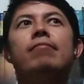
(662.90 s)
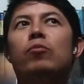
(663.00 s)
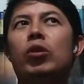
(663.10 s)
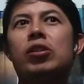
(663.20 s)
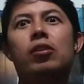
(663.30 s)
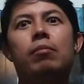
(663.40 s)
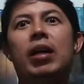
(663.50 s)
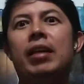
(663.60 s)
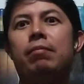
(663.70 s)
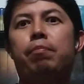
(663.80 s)
When
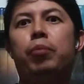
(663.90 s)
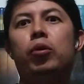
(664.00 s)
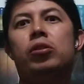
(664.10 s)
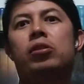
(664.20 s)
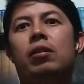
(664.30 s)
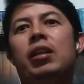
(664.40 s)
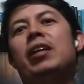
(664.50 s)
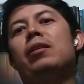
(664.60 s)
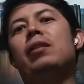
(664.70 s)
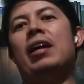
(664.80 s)
somebody puts
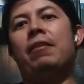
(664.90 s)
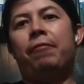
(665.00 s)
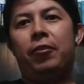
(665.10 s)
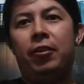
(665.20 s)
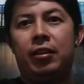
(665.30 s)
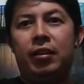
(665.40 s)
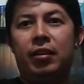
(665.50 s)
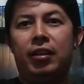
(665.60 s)
little effort